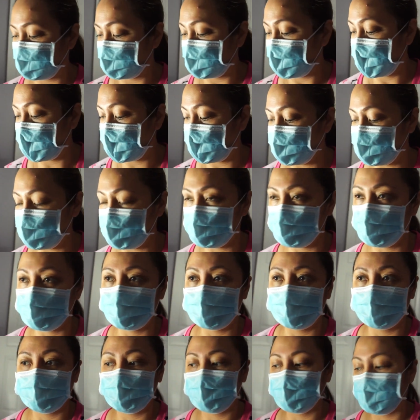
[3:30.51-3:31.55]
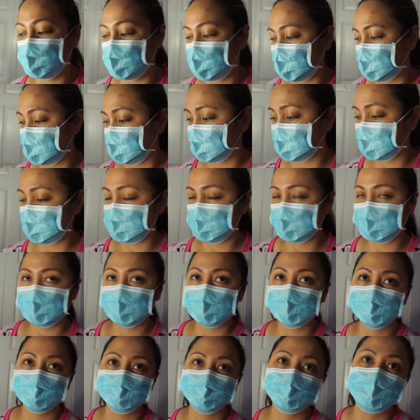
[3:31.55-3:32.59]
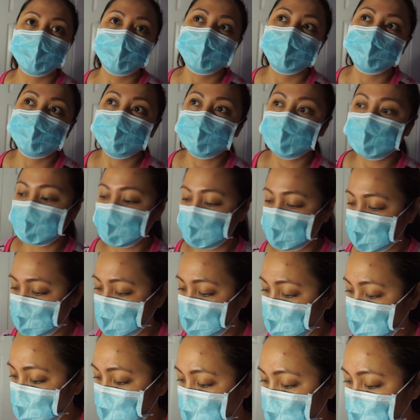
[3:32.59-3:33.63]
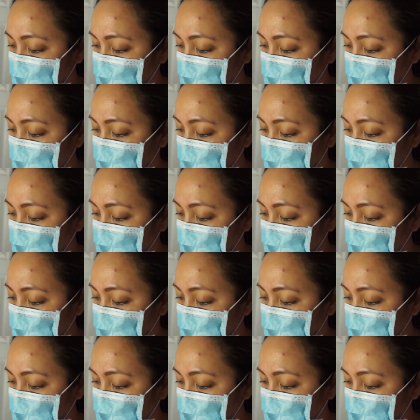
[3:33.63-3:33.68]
this deadly virus. So